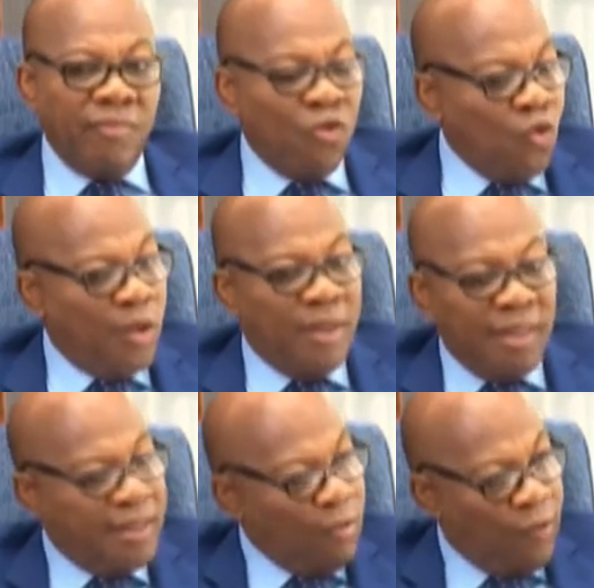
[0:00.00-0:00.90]
So one day the
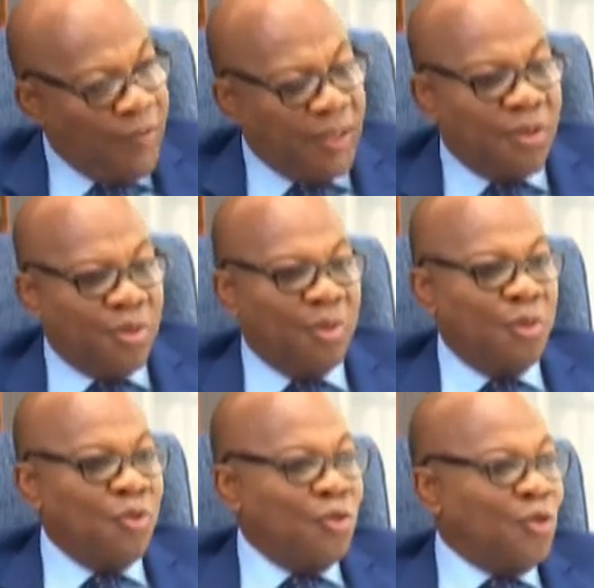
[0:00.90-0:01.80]
thing will finish.
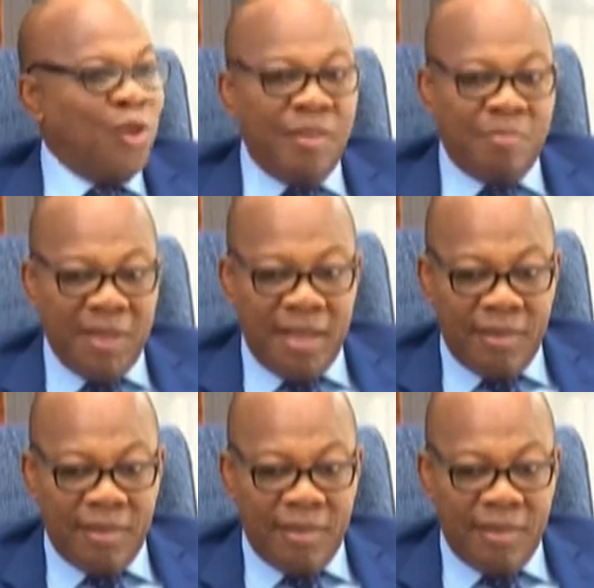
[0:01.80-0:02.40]
So it's better,